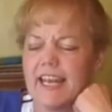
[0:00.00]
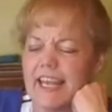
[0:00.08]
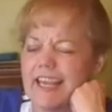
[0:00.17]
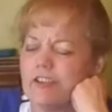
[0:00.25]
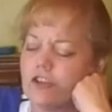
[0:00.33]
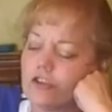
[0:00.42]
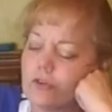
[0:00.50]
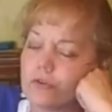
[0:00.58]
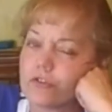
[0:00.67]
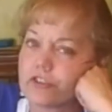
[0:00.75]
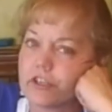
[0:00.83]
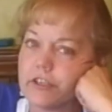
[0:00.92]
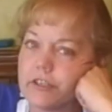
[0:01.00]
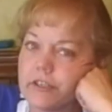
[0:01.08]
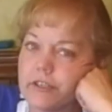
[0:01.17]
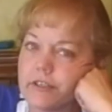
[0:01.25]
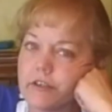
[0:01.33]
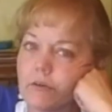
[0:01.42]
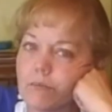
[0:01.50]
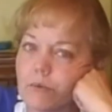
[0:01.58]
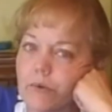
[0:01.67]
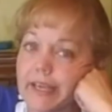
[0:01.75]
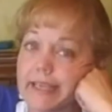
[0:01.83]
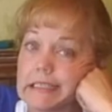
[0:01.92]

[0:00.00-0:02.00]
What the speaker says: and used, oh boy,